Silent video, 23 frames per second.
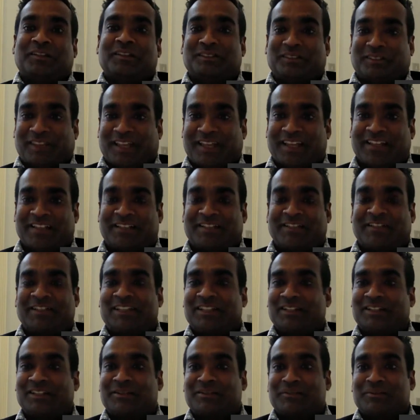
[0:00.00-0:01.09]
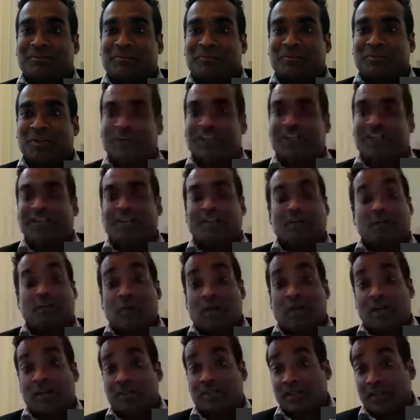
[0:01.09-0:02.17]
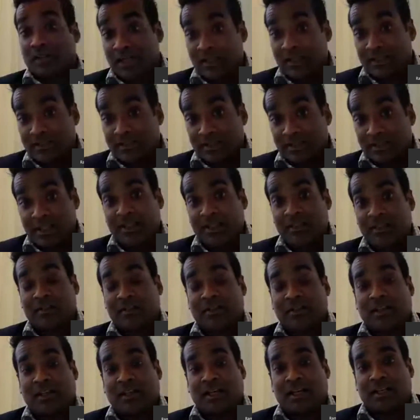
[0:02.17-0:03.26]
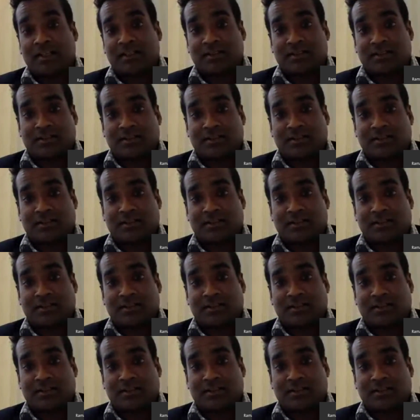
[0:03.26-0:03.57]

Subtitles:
thank you, Neil. Really, and Neil and